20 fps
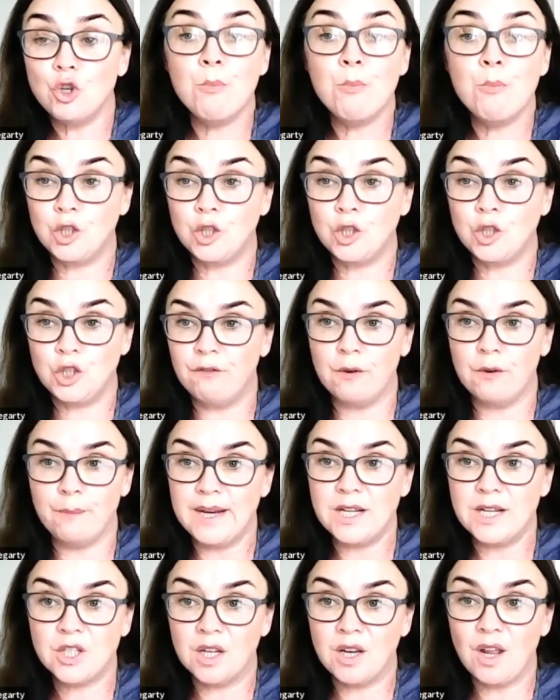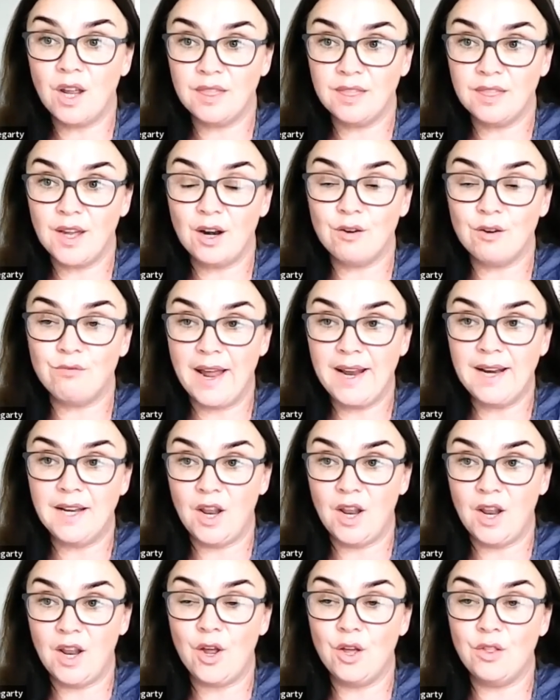so much information out there
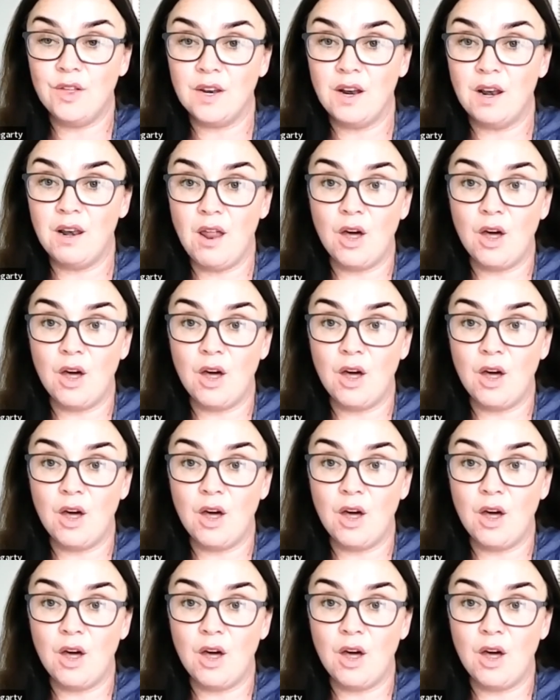right now